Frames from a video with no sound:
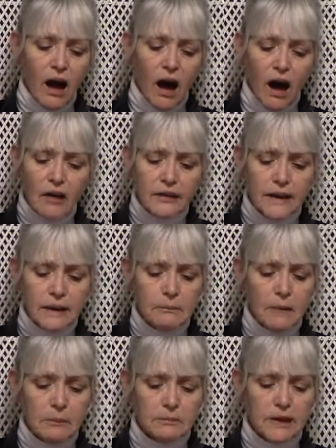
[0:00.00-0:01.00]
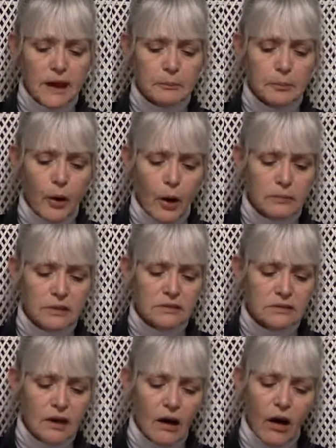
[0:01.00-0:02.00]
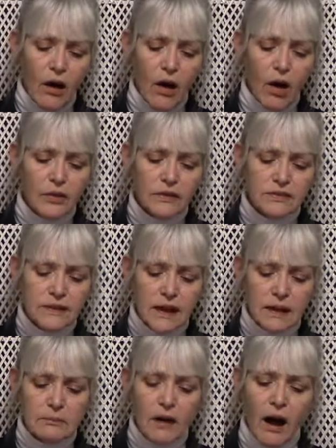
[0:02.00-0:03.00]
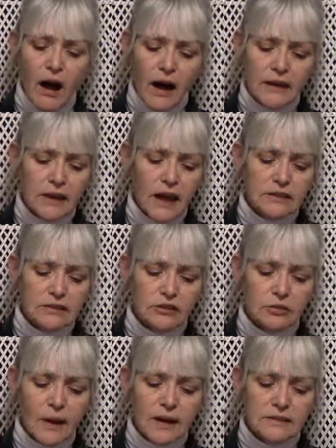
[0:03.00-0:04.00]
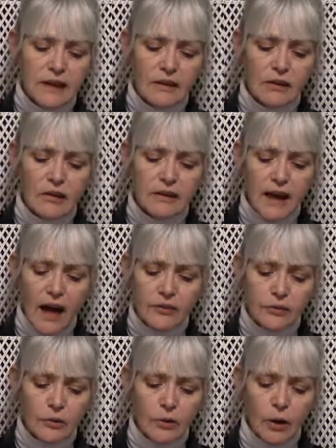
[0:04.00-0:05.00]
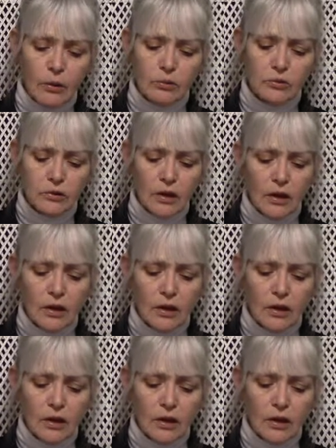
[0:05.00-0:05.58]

I'll keep, Mum Dan promised. All the same, I'd like to track down our castle ghost.